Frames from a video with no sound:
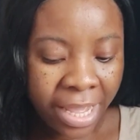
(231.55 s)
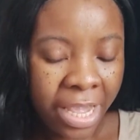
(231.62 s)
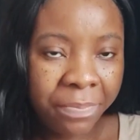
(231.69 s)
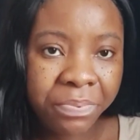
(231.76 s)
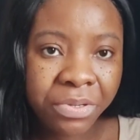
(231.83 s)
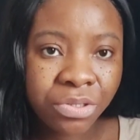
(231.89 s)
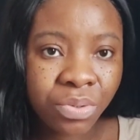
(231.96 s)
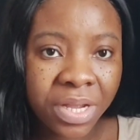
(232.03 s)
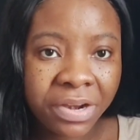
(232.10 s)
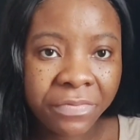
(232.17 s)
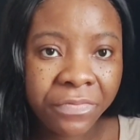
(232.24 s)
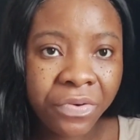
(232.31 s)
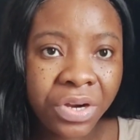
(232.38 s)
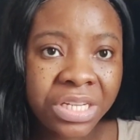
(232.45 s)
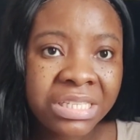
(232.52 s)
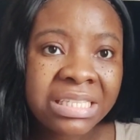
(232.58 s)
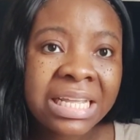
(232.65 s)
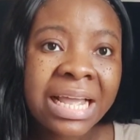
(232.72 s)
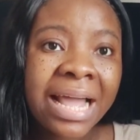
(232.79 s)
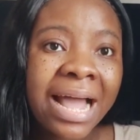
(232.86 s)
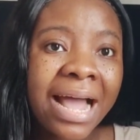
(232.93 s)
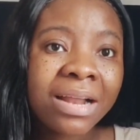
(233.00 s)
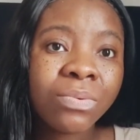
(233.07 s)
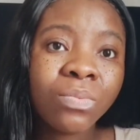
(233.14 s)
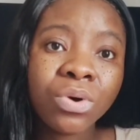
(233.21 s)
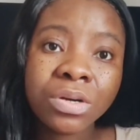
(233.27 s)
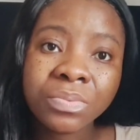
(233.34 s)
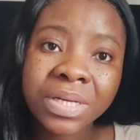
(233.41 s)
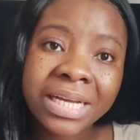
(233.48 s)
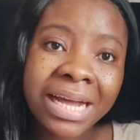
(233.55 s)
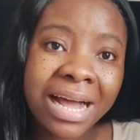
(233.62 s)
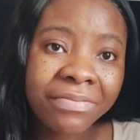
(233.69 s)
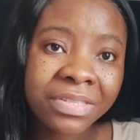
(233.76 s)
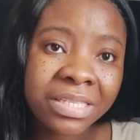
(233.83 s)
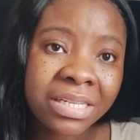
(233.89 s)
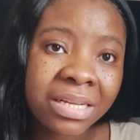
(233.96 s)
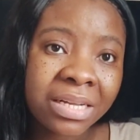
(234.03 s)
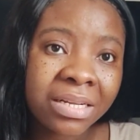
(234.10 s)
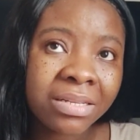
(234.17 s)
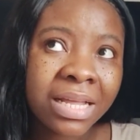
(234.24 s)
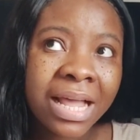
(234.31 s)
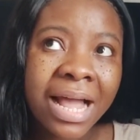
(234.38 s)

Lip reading: April 21st, and 1 week after,